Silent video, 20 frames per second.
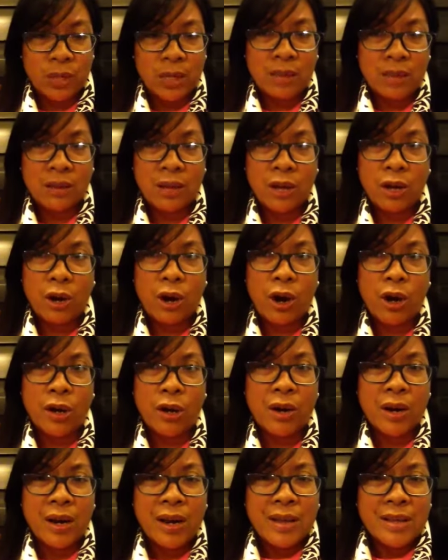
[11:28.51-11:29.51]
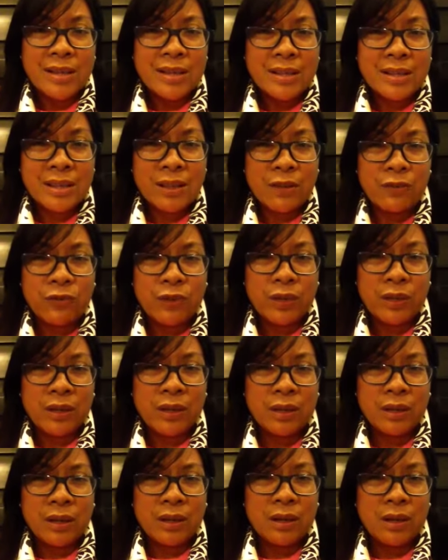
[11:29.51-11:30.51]
and there are stuff in
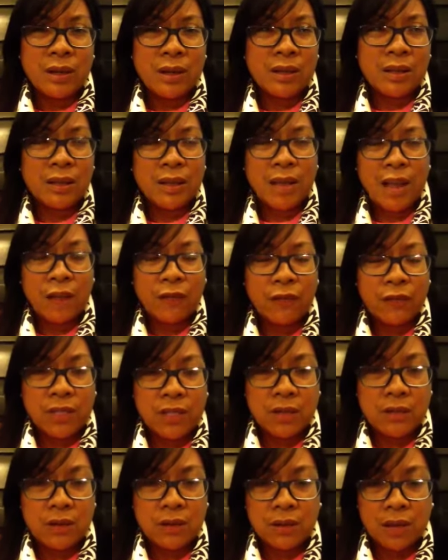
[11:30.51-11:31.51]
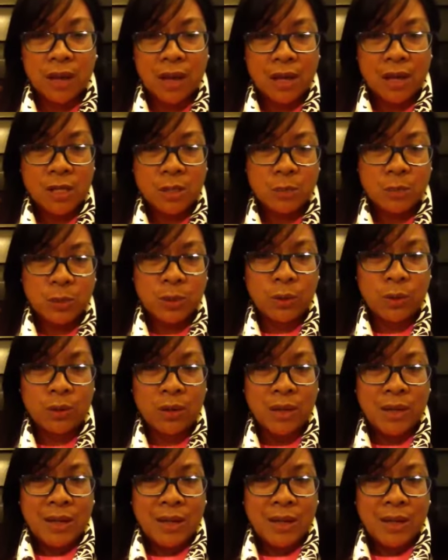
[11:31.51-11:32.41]
the cafeteria at the hospital,